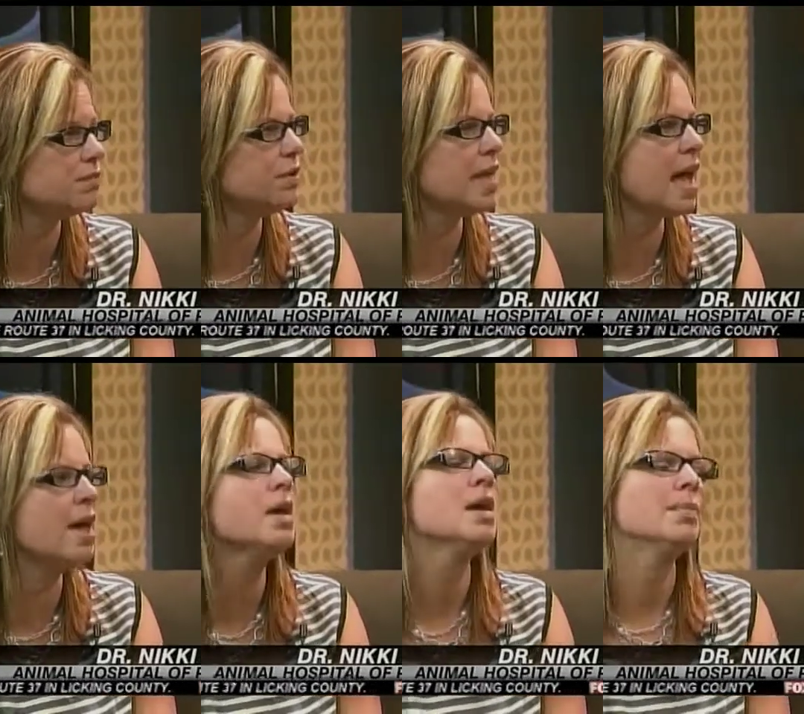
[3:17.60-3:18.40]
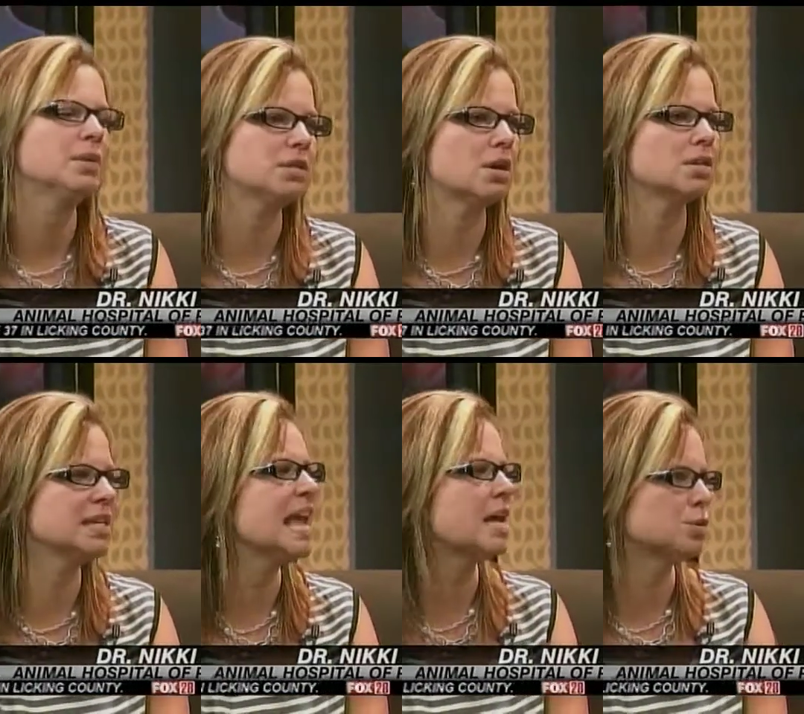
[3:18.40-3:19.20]
for that, but
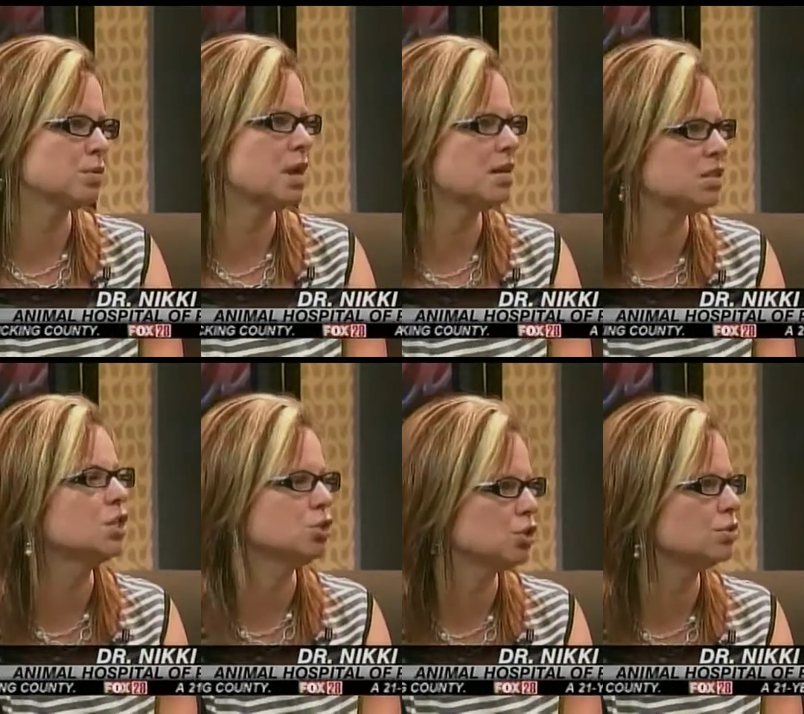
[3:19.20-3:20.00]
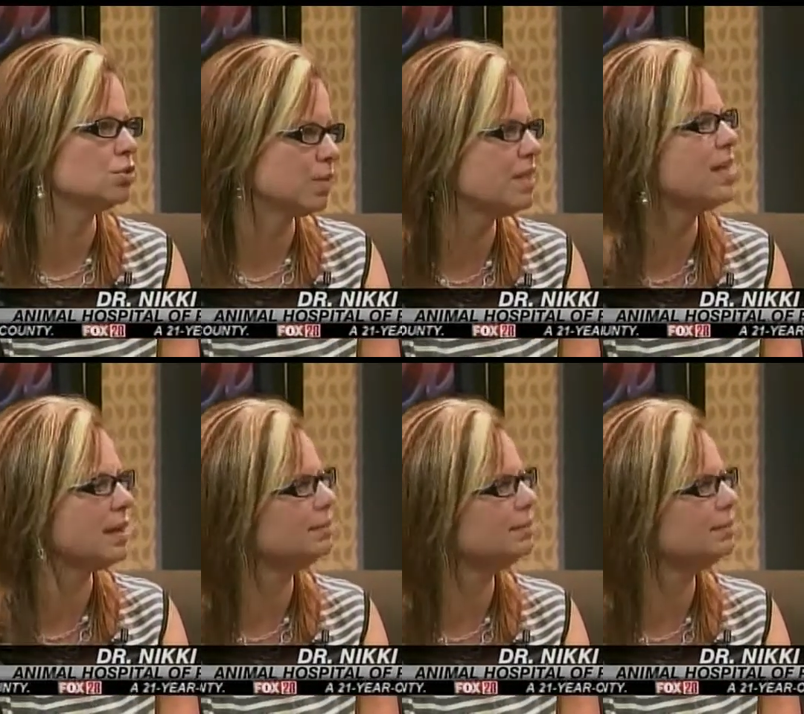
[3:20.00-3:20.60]
dogs and cats we're not as concerned with that.